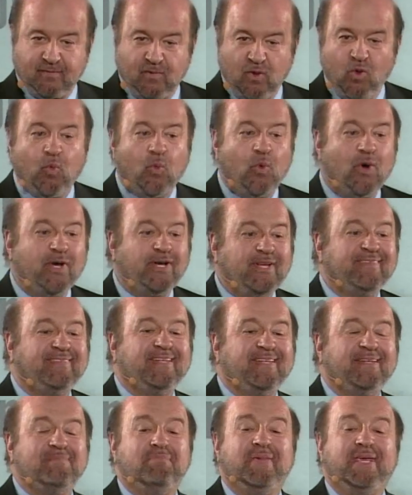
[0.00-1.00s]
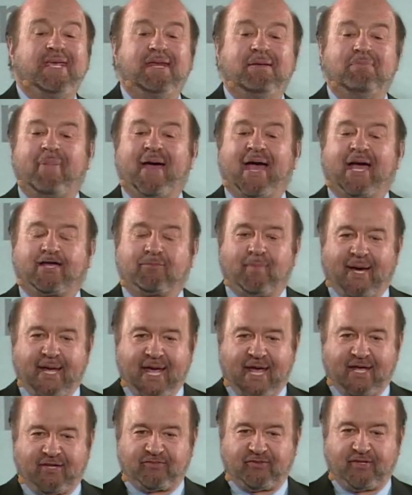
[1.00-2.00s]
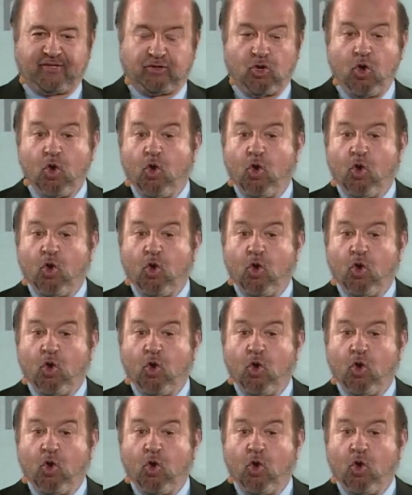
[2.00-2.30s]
What does it mean, backed by asset?